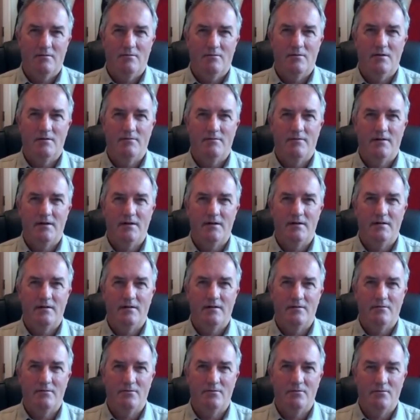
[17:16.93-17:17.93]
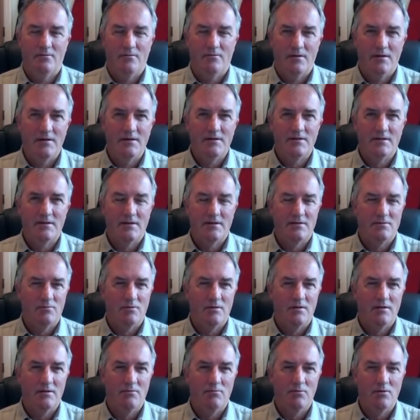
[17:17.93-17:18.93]
well, if I release this,
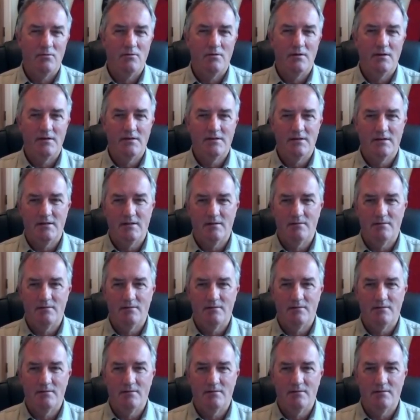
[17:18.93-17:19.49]
well, you will release it,